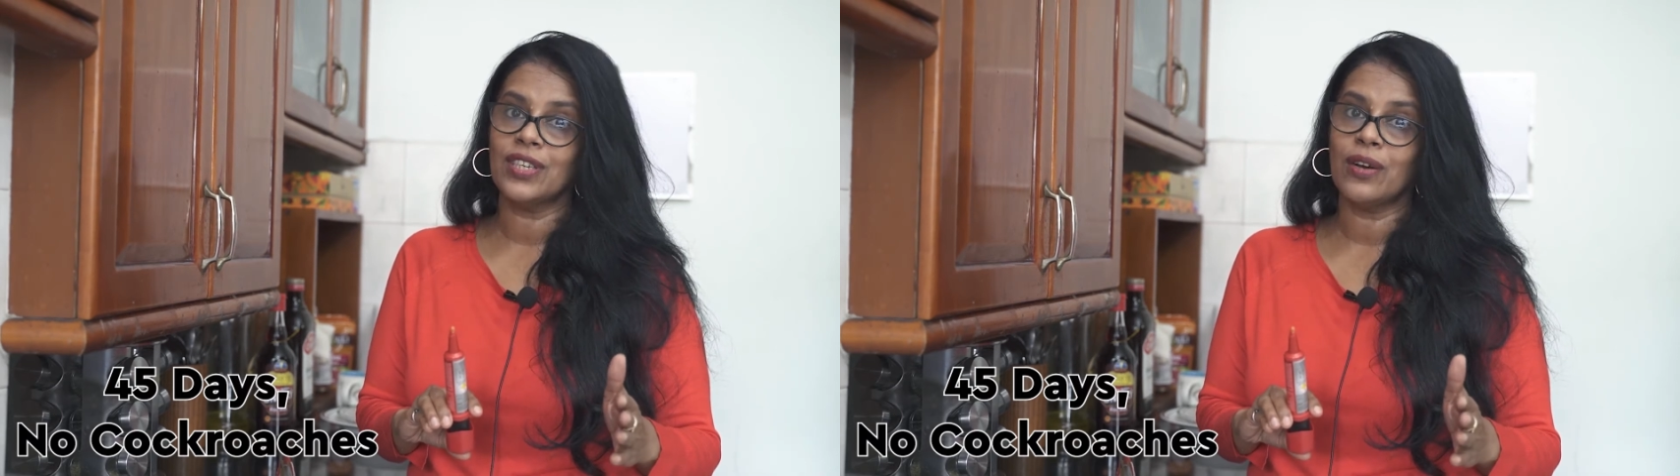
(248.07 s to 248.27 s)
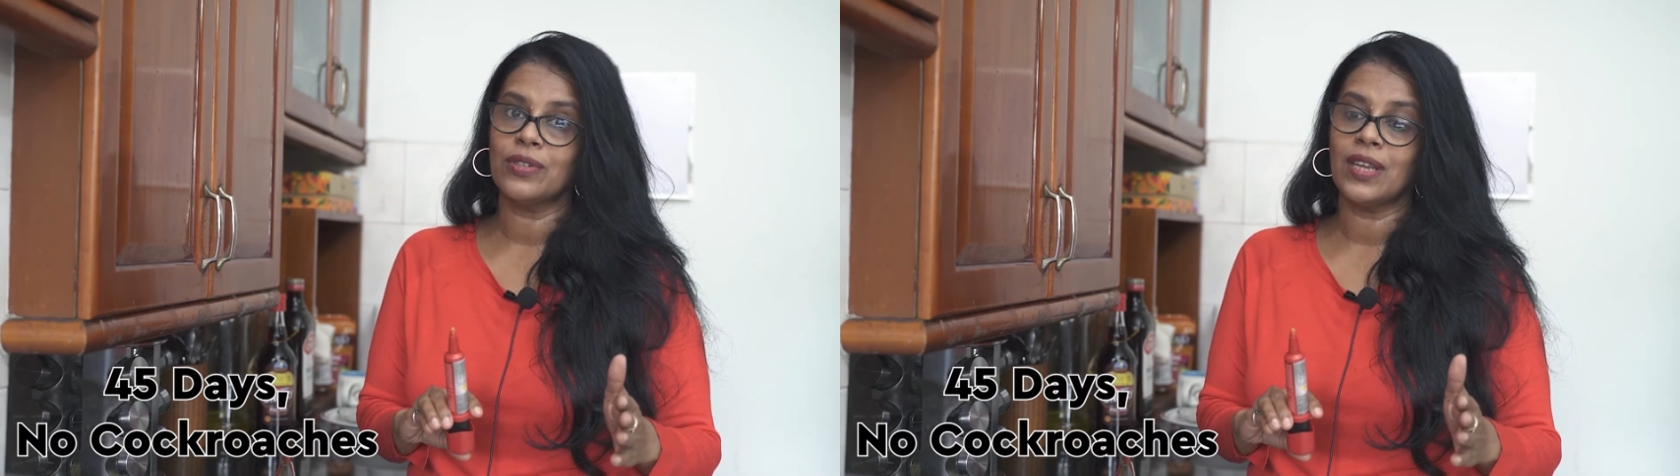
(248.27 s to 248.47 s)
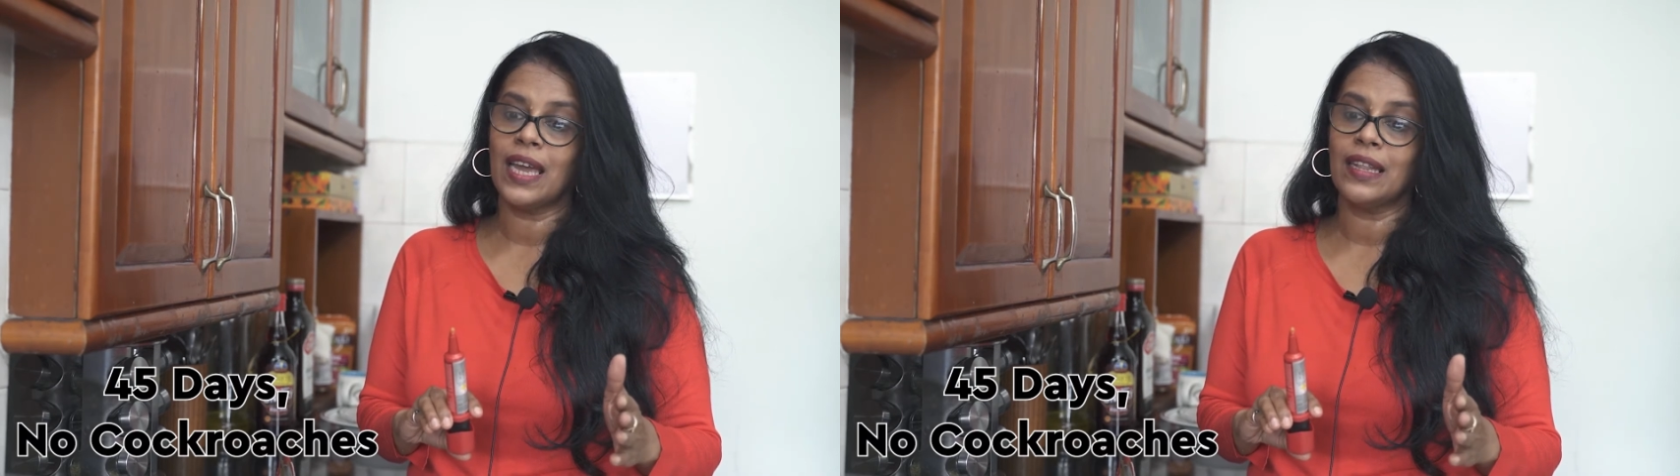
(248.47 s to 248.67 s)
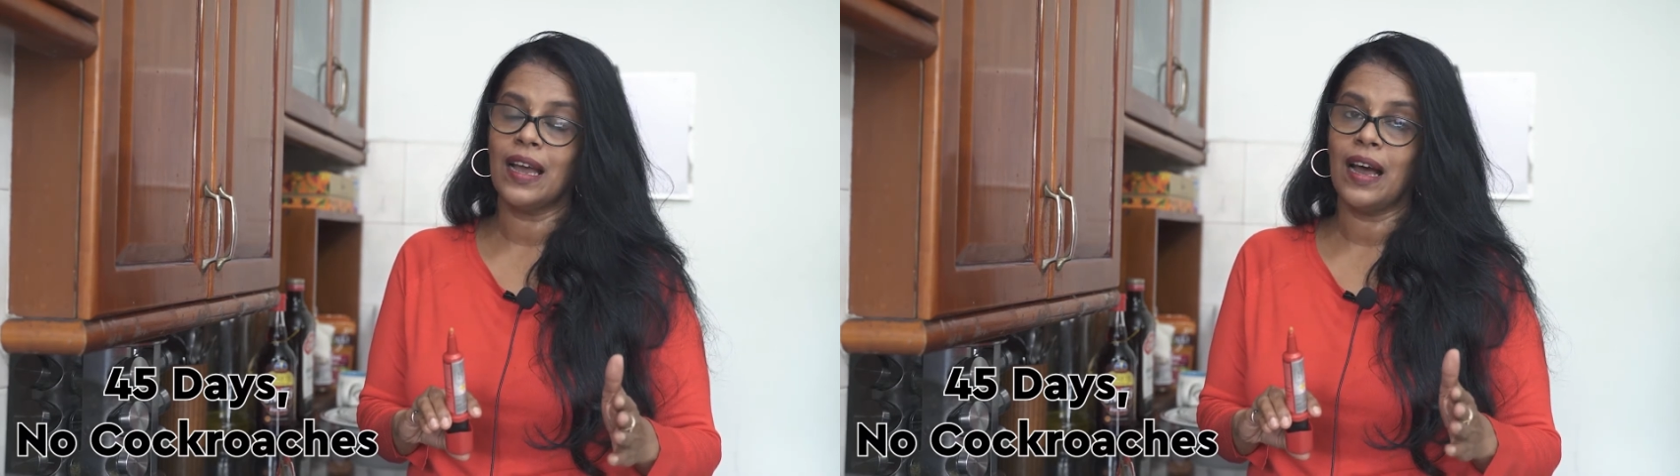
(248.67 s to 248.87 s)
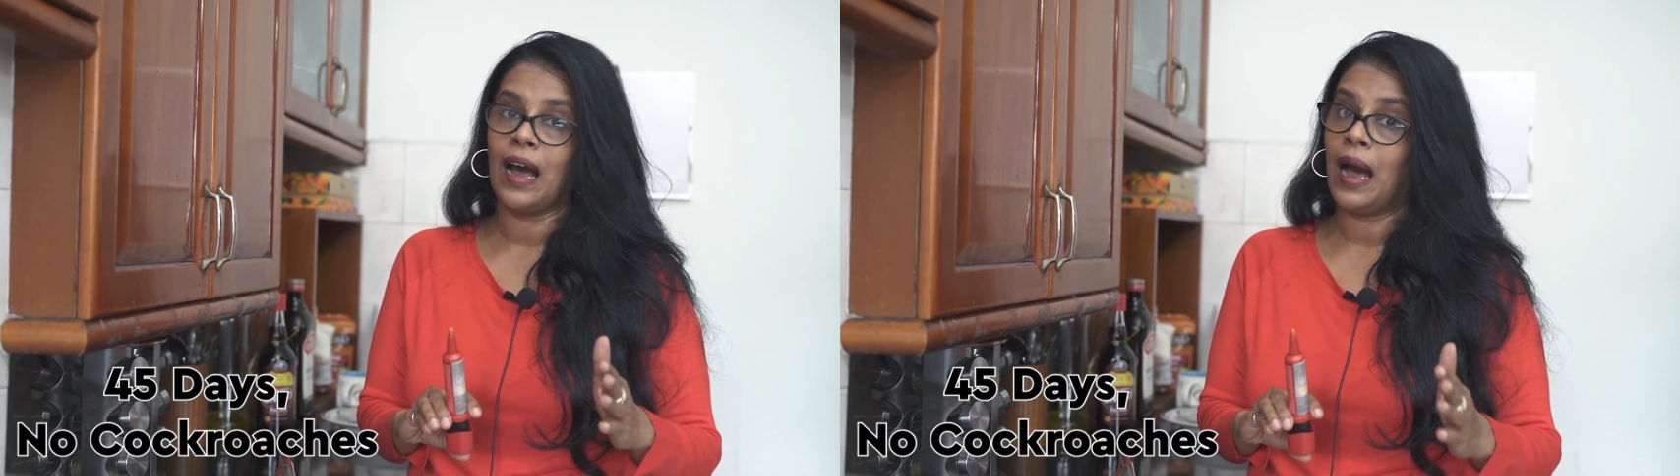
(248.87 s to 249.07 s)
outside
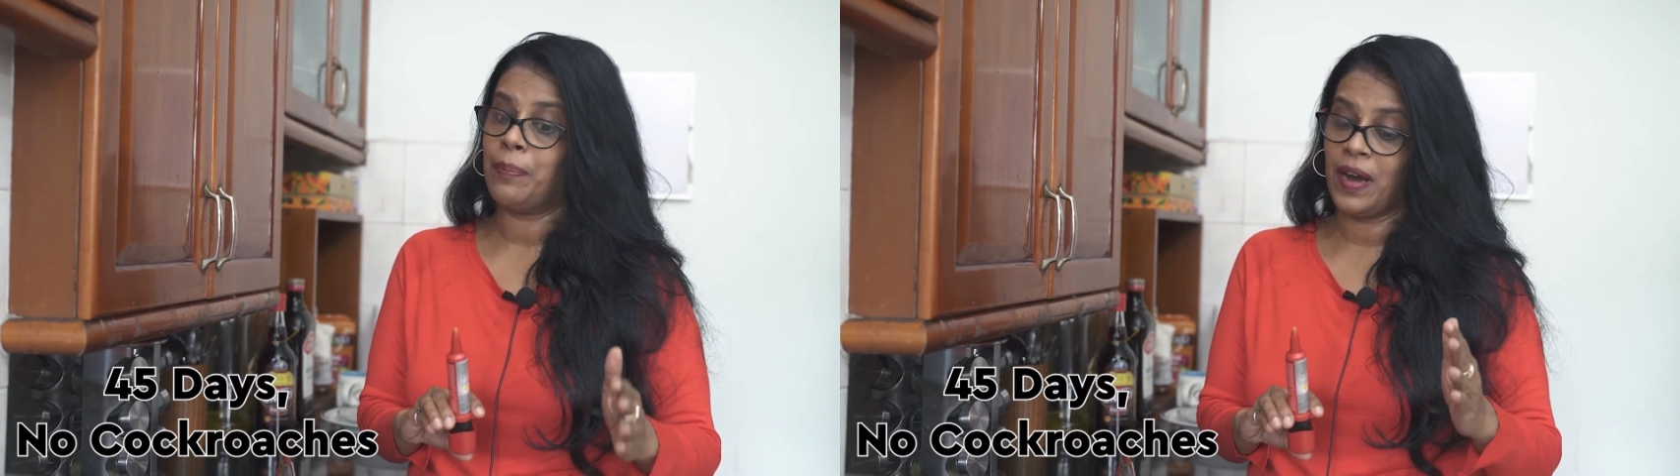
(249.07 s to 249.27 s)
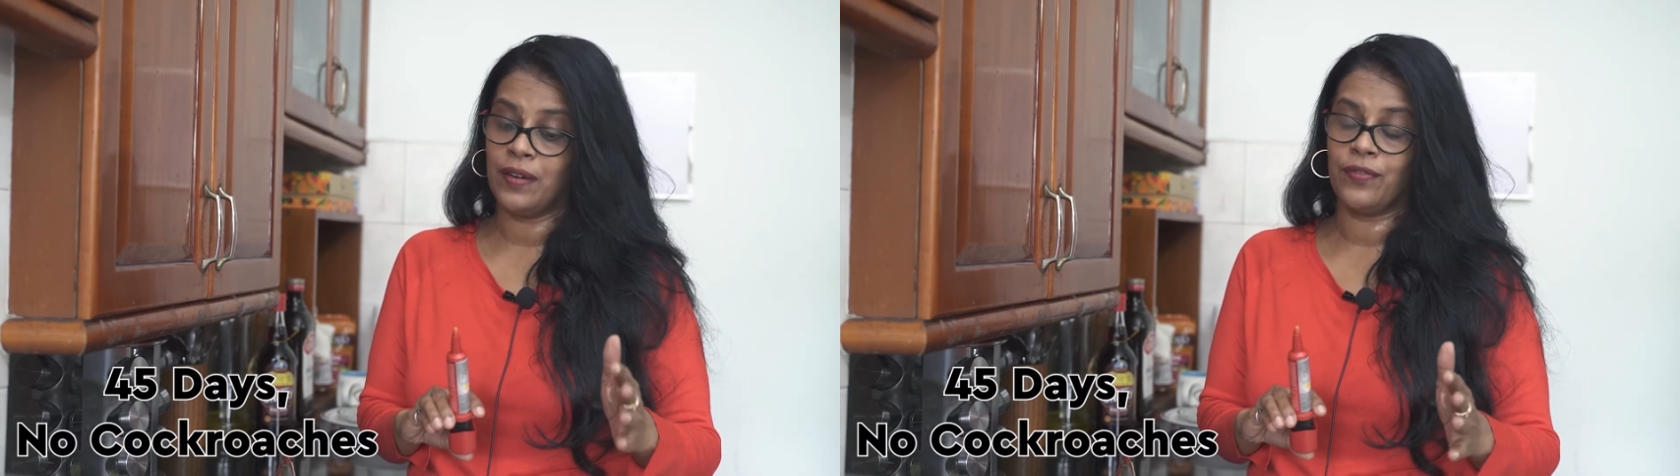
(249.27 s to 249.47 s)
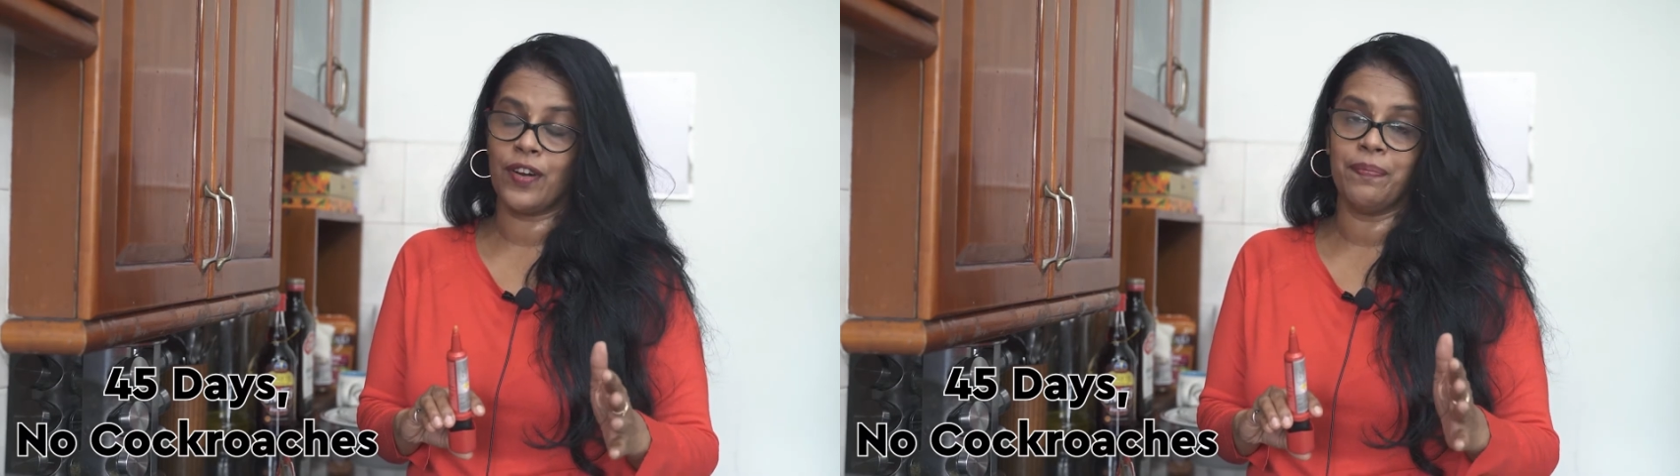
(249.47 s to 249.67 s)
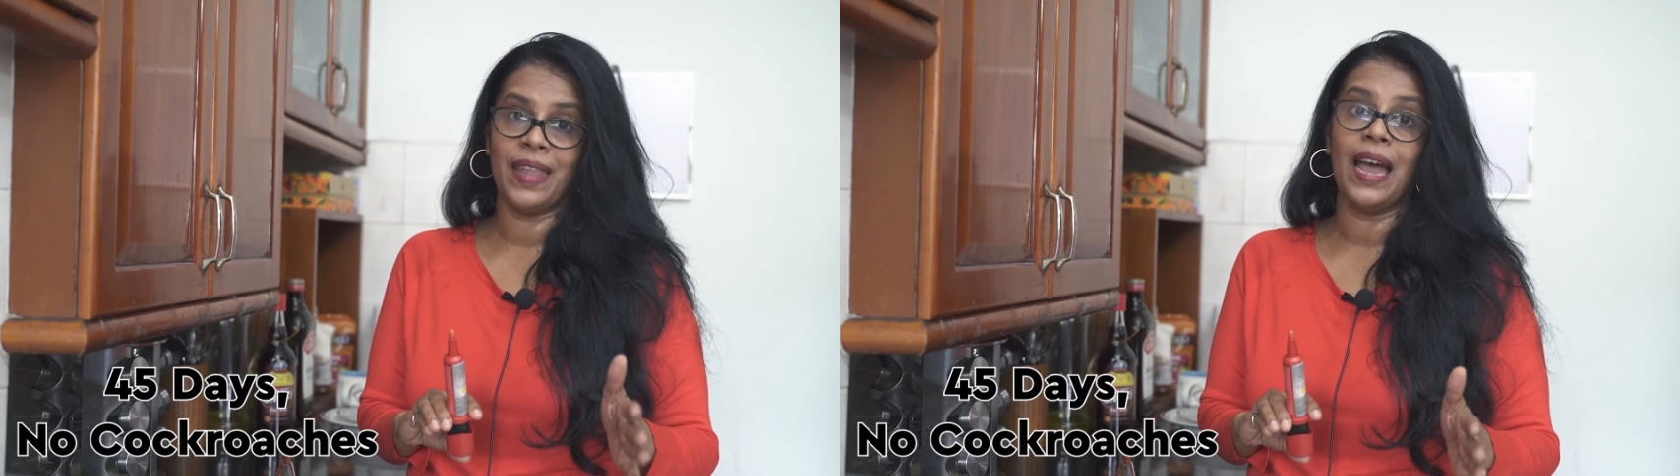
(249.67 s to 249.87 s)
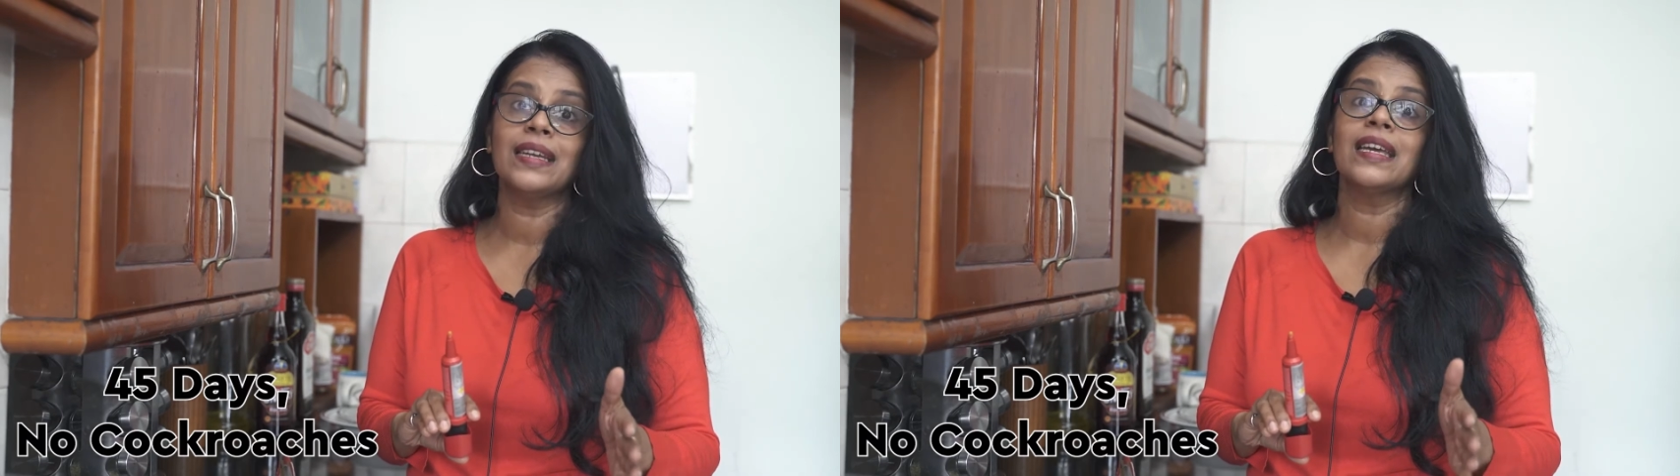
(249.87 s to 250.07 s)
apart from
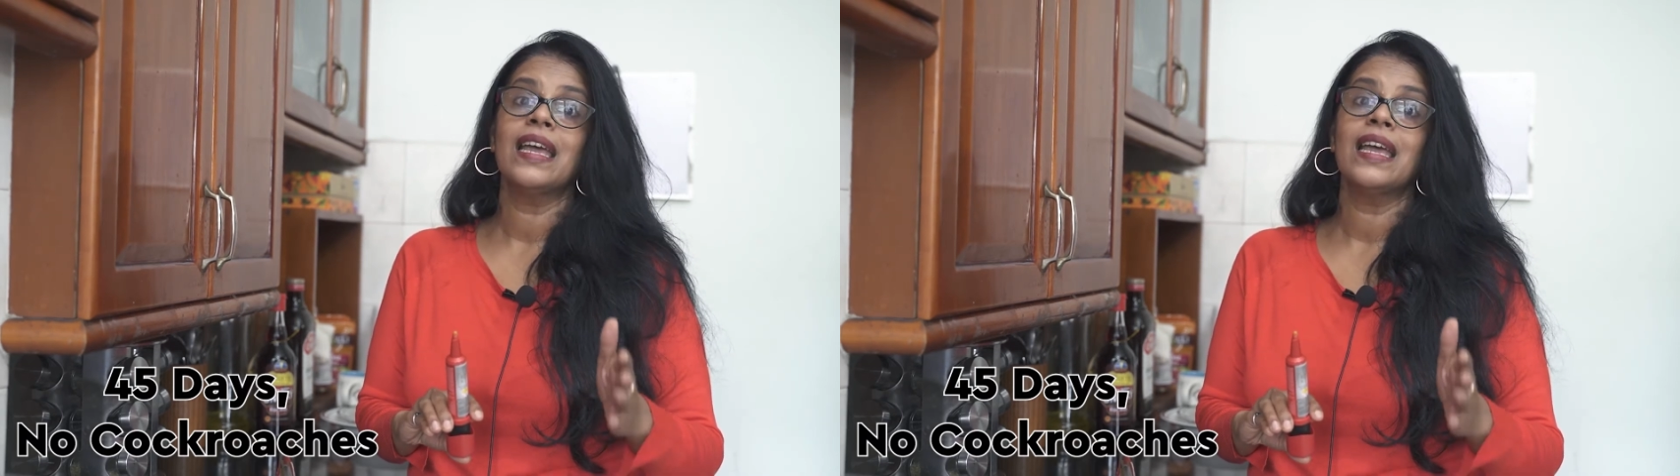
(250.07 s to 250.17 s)
that.